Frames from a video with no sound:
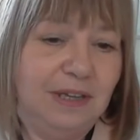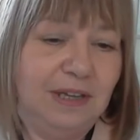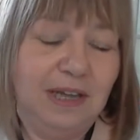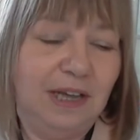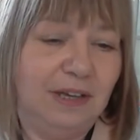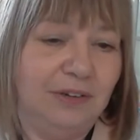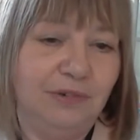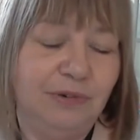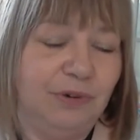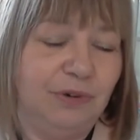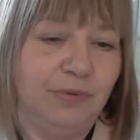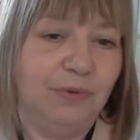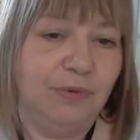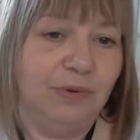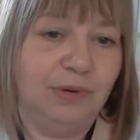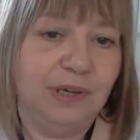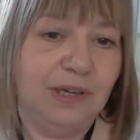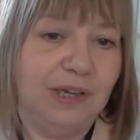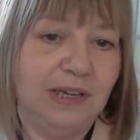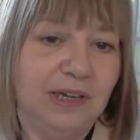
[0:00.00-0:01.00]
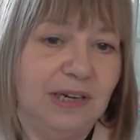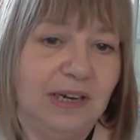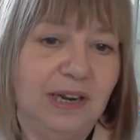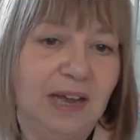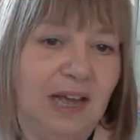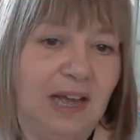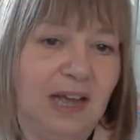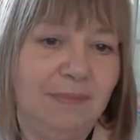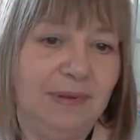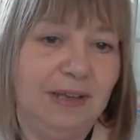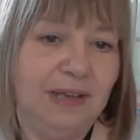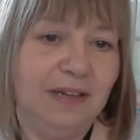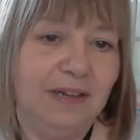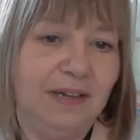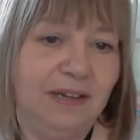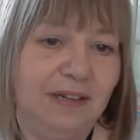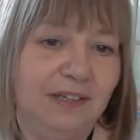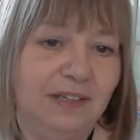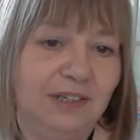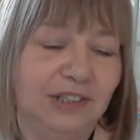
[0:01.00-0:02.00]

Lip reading: Andrea Dworkin. I mean,